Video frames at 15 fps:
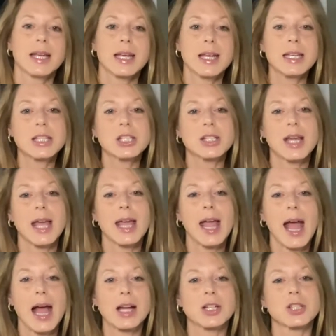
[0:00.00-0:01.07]
each day
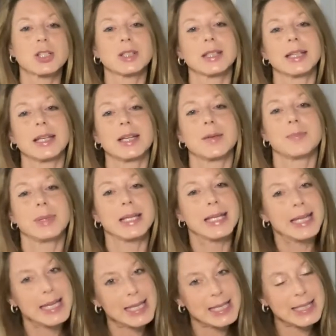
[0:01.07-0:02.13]
actually
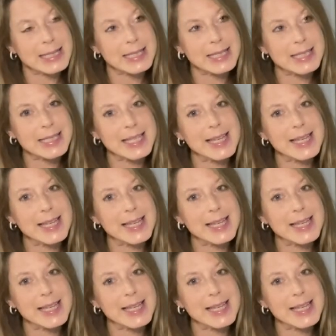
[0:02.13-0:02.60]
begins